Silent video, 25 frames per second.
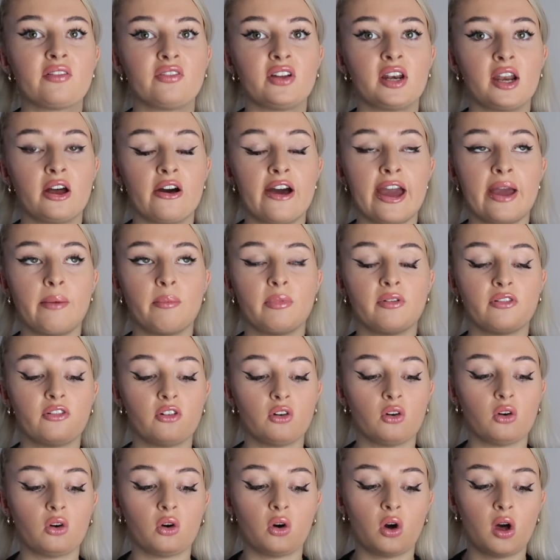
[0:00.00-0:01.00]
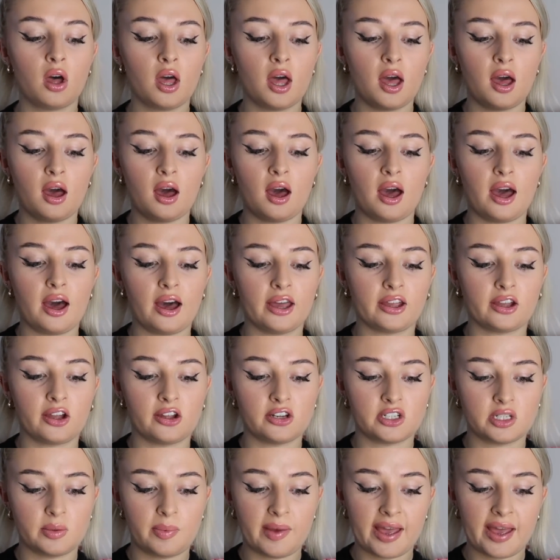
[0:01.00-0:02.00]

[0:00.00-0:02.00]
other night before I go to